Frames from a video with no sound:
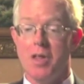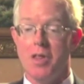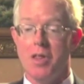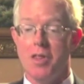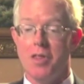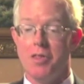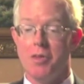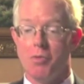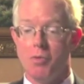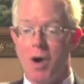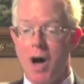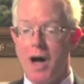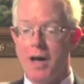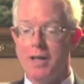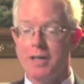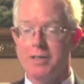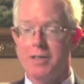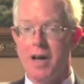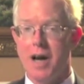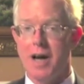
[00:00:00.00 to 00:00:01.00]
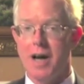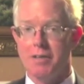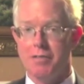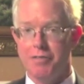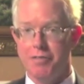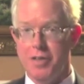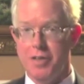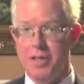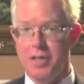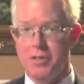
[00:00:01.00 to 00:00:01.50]
the rocket docket
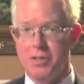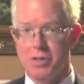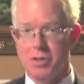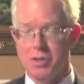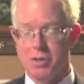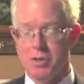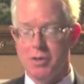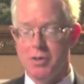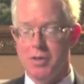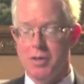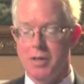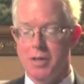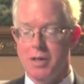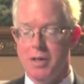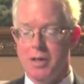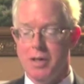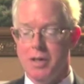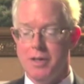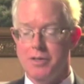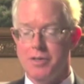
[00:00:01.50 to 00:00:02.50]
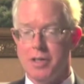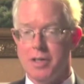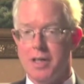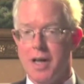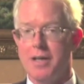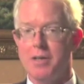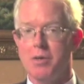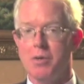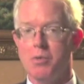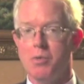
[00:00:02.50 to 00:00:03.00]
feature,
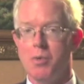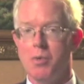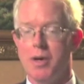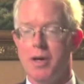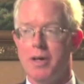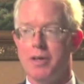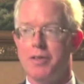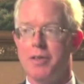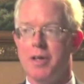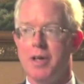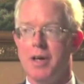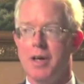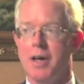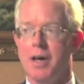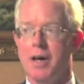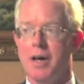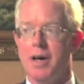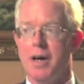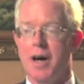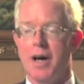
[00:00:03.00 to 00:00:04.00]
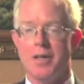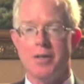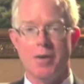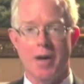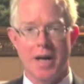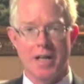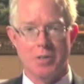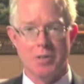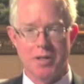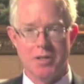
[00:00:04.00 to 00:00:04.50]
together with other
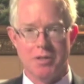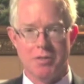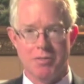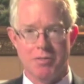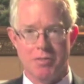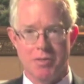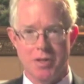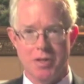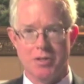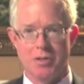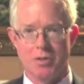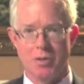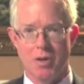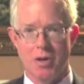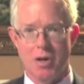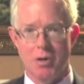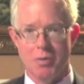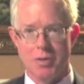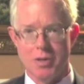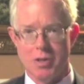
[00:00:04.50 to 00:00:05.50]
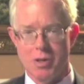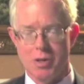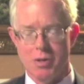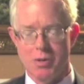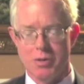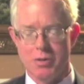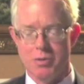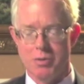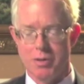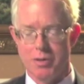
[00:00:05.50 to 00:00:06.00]
aspects of this law, which I'll go
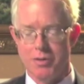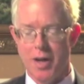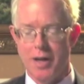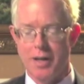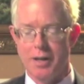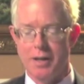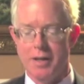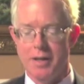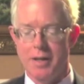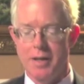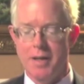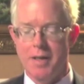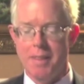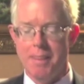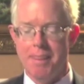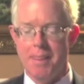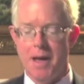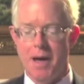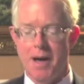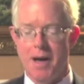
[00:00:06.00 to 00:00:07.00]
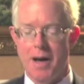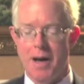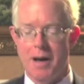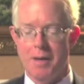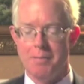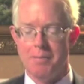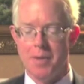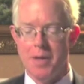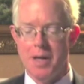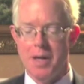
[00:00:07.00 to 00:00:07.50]
into in a second,
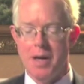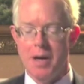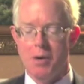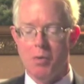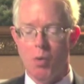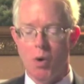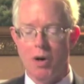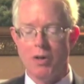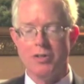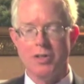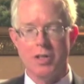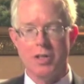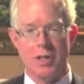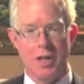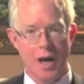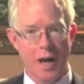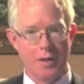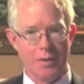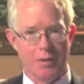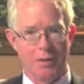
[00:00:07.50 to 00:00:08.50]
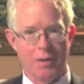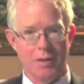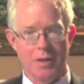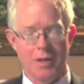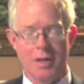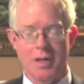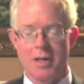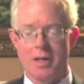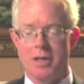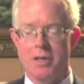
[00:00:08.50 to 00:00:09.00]
work together
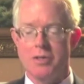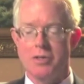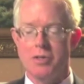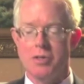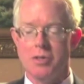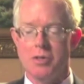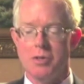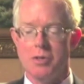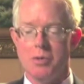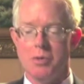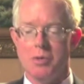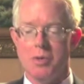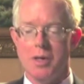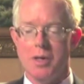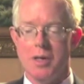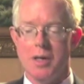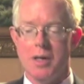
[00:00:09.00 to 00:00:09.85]
to